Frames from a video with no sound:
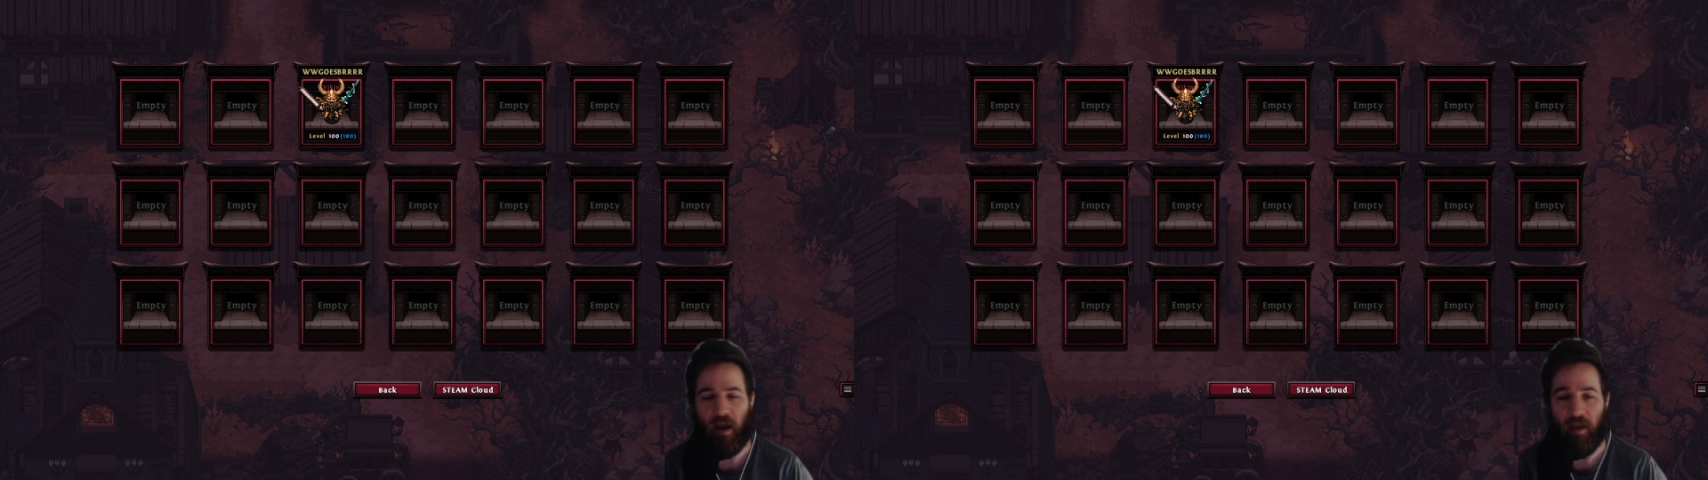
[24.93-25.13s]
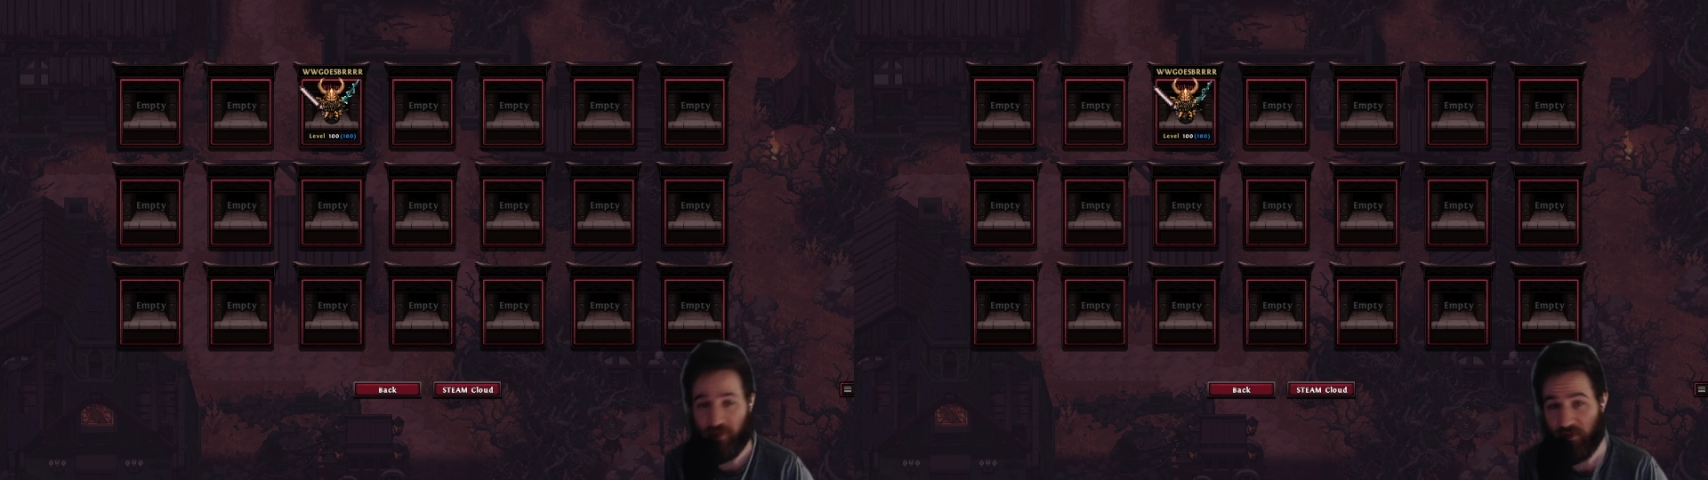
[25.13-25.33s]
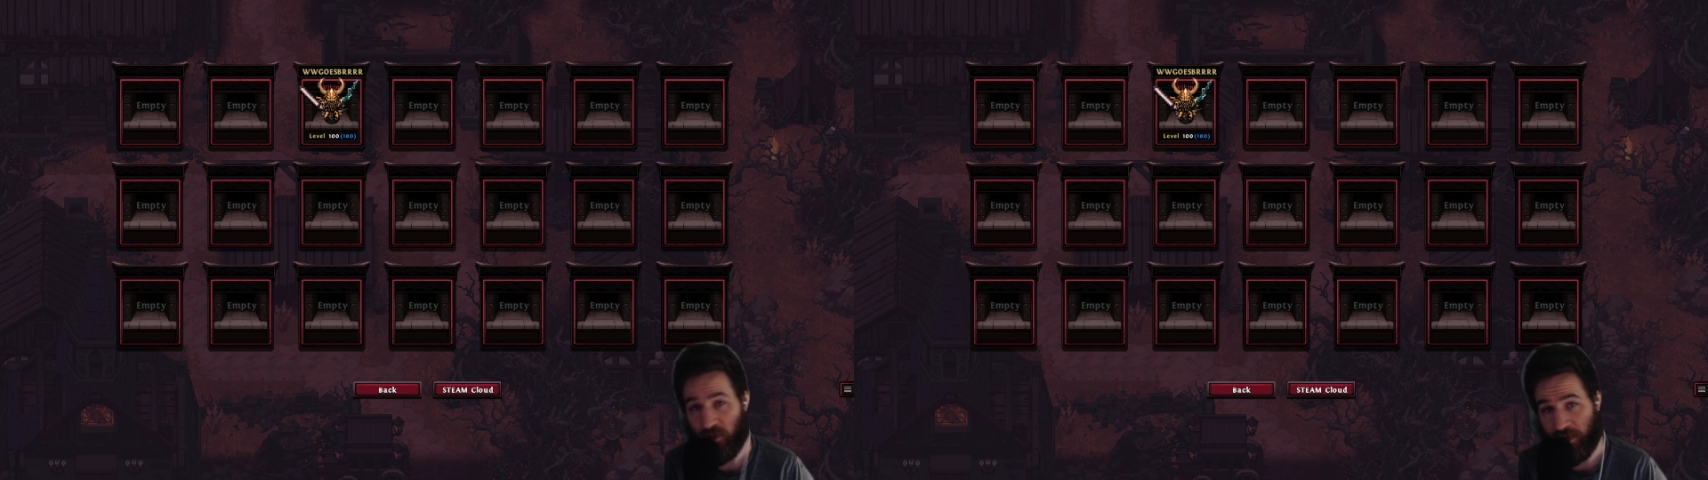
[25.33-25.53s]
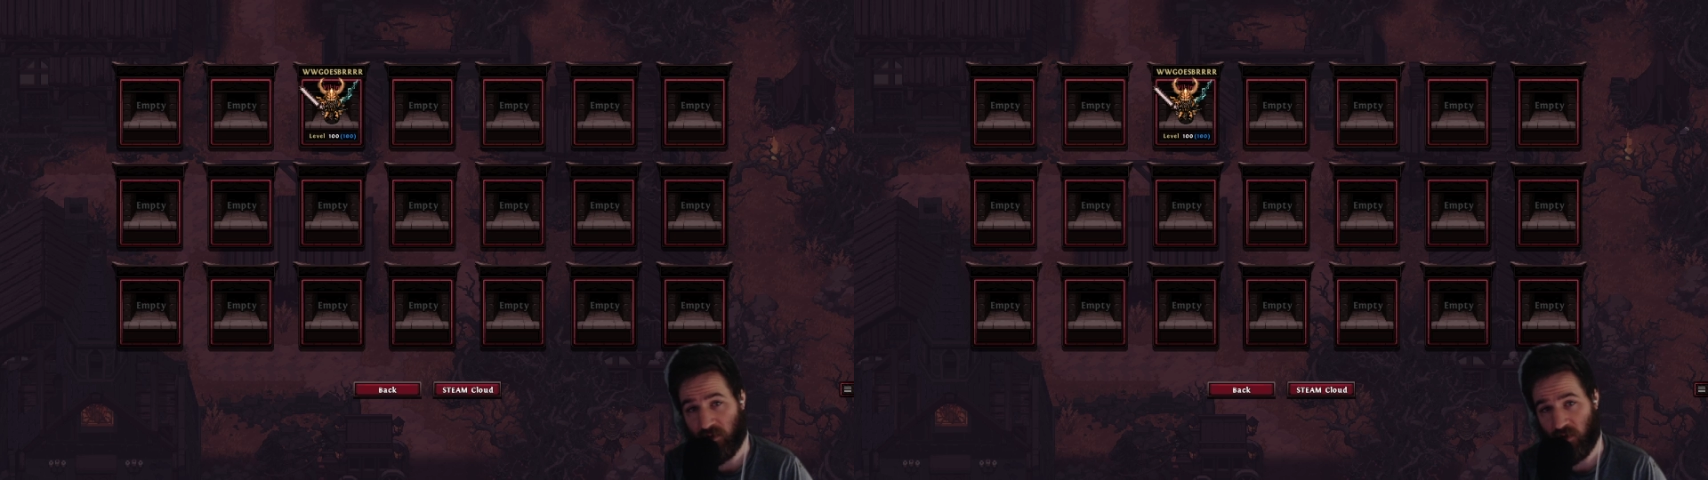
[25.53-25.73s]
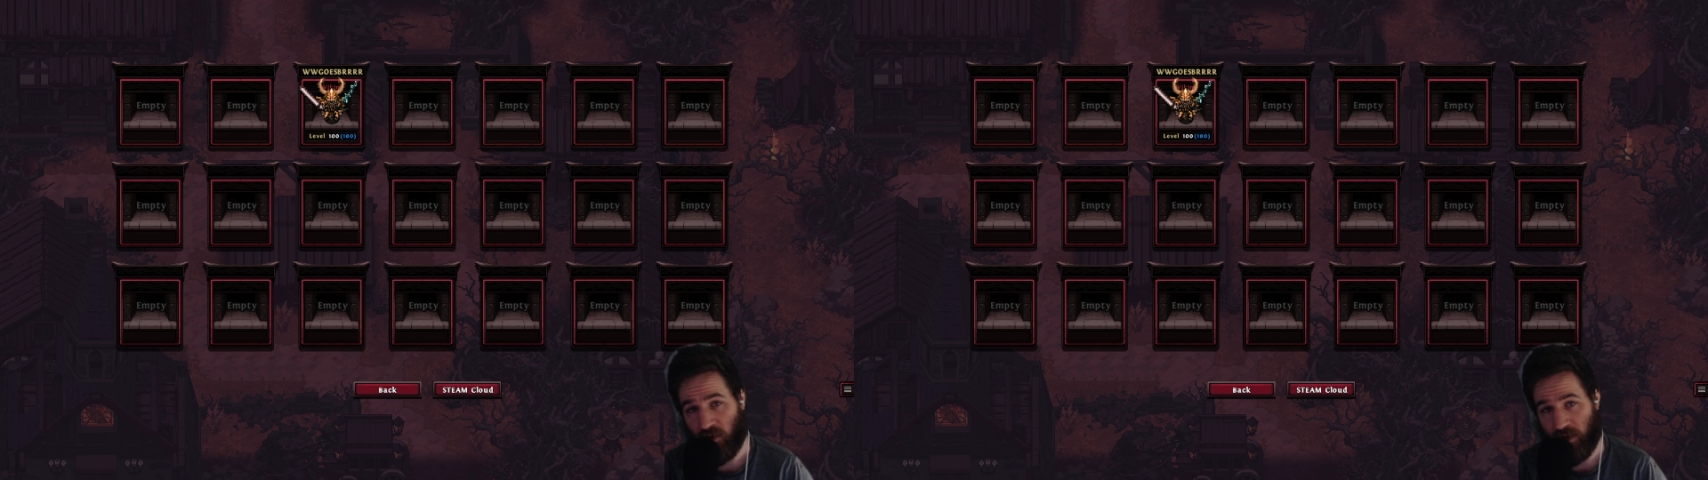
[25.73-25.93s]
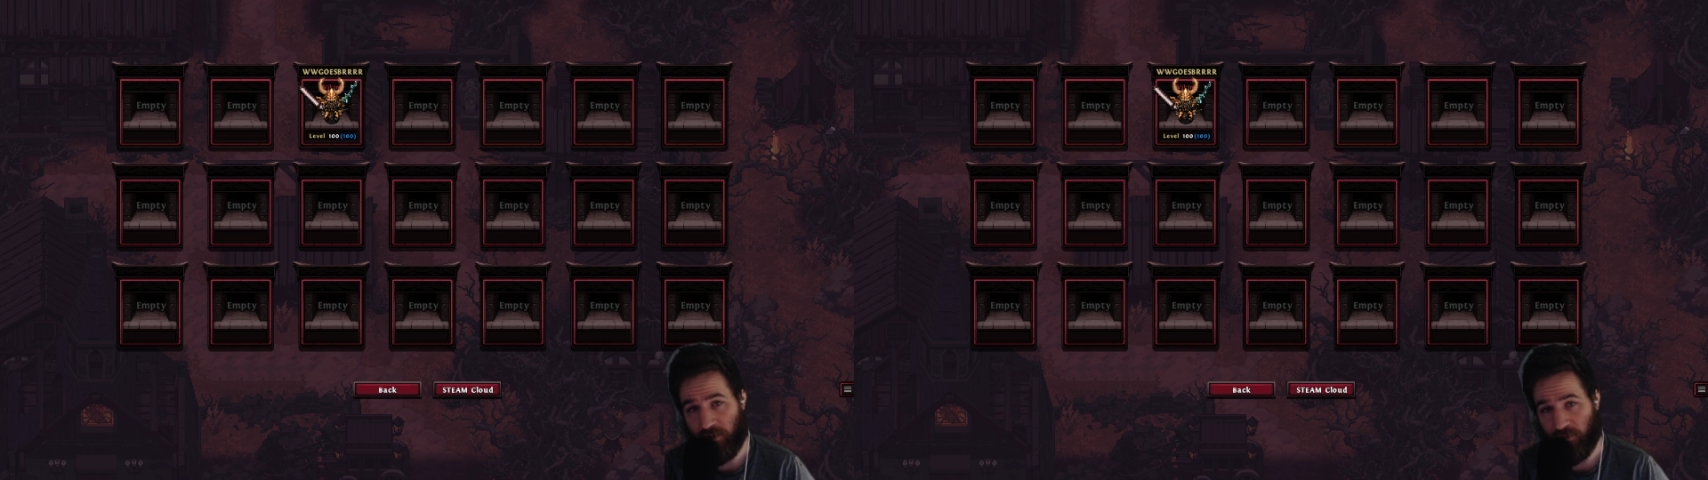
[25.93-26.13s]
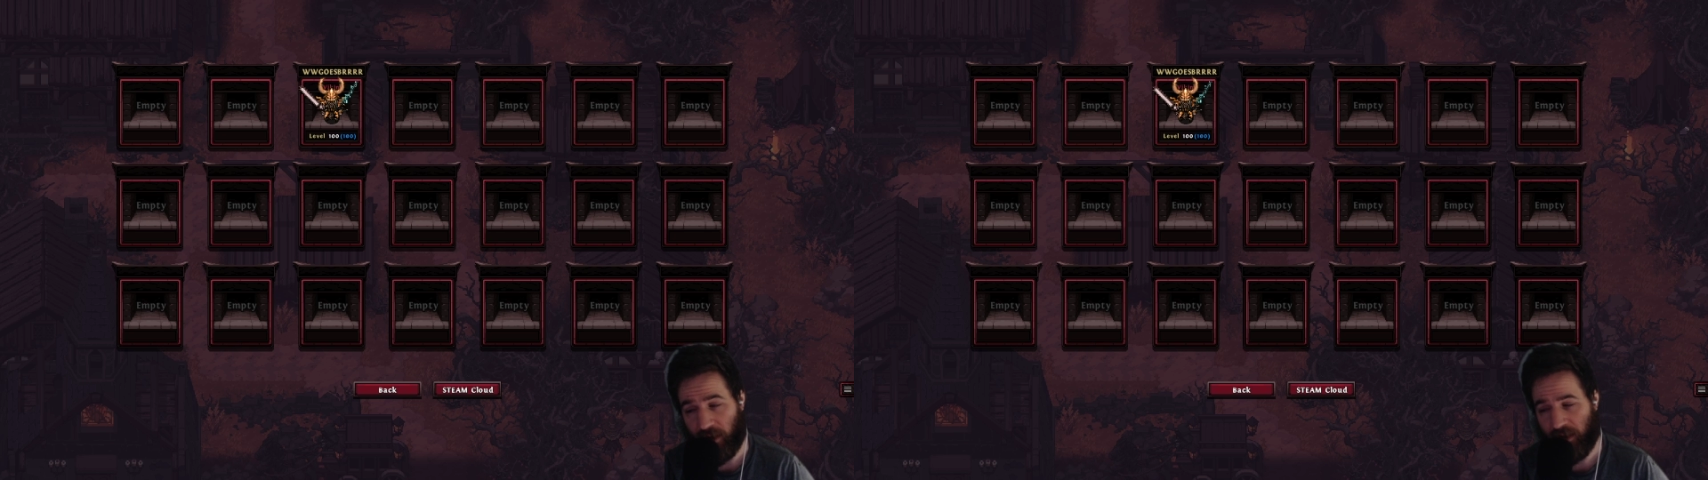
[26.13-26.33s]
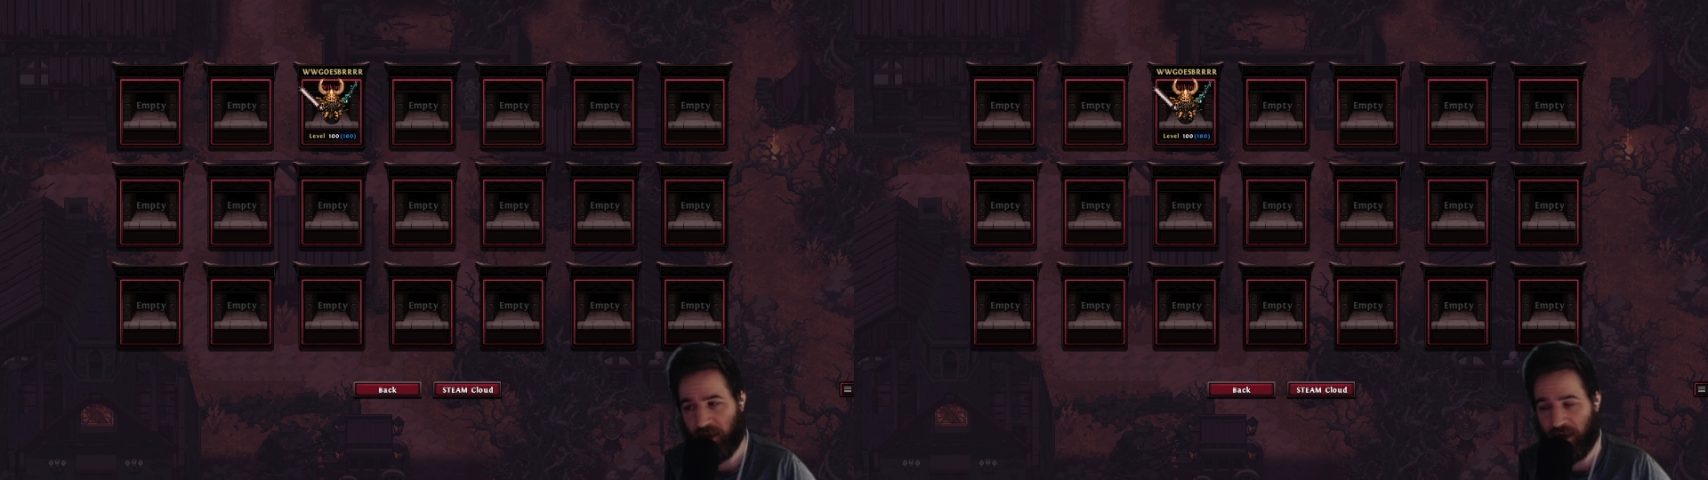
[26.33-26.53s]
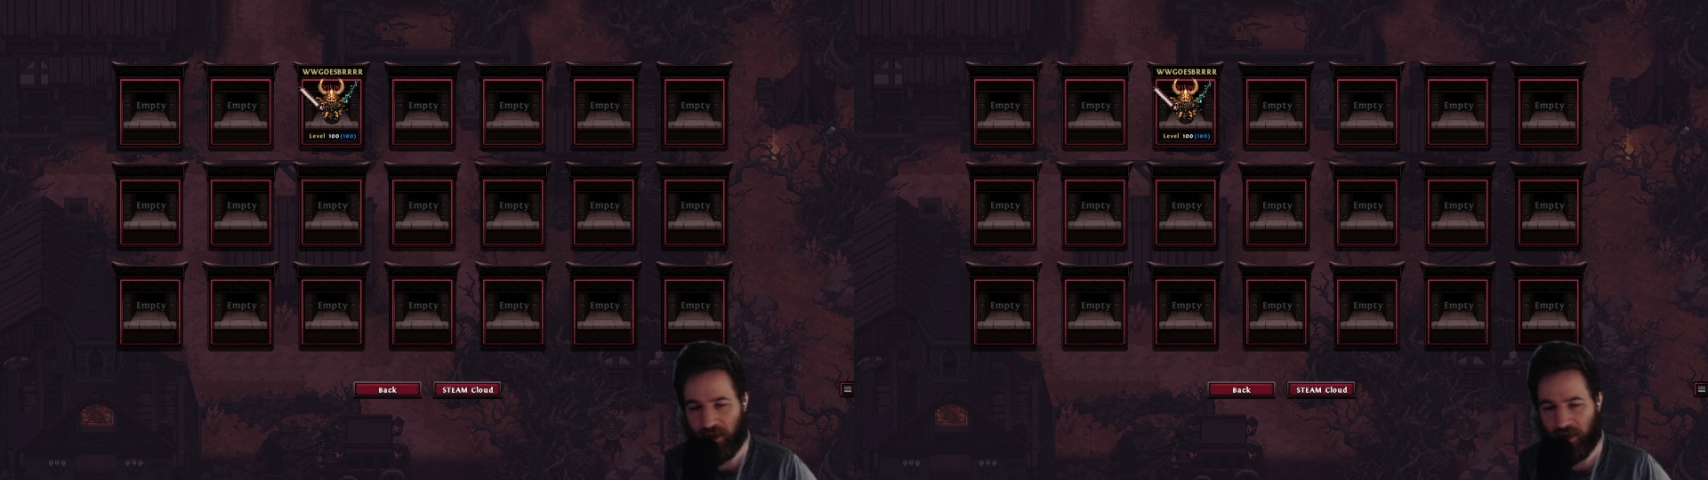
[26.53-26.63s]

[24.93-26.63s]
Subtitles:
I did league start a Viking,